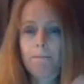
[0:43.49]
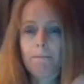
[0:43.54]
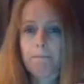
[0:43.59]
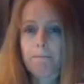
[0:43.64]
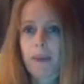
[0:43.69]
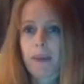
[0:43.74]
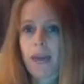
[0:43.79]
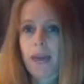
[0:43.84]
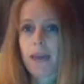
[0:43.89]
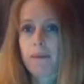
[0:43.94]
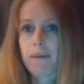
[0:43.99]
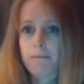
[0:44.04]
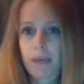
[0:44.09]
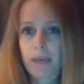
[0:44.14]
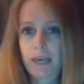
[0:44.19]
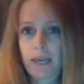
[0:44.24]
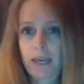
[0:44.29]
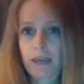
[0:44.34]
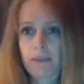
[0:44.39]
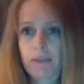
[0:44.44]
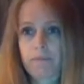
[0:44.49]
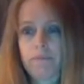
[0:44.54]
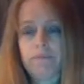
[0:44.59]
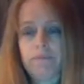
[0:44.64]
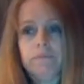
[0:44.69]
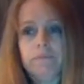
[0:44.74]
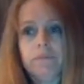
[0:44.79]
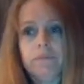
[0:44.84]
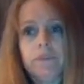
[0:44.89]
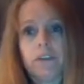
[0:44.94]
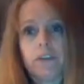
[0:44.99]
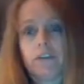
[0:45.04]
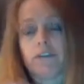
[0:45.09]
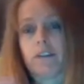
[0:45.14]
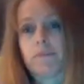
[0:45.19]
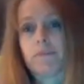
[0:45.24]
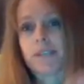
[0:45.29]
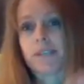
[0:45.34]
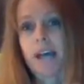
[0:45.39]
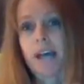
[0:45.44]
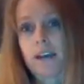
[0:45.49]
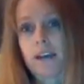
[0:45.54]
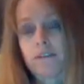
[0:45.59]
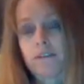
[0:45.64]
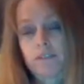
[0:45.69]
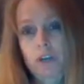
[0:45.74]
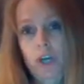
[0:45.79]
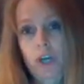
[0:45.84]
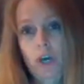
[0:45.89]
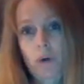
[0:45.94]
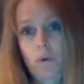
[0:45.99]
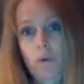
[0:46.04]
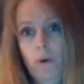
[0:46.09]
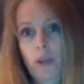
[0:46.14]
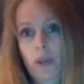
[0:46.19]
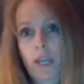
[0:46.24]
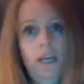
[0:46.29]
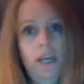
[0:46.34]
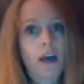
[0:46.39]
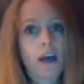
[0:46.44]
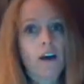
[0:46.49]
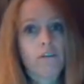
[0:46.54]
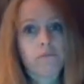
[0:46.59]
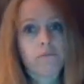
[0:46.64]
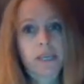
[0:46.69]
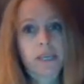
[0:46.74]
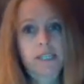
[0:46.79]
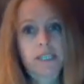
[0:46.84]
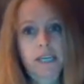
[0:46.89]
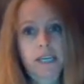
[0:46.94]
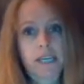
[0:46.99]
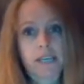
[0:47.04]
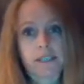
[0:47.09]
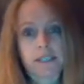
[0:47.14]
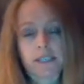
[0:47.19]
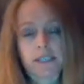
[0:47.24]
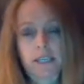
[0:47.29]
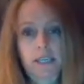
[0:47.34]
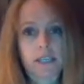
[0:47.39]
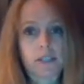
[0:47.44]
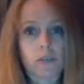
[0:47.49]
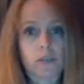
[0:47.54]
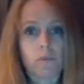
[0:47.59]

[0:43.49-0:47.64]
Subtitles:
may be the flip side of the coin of PTSD.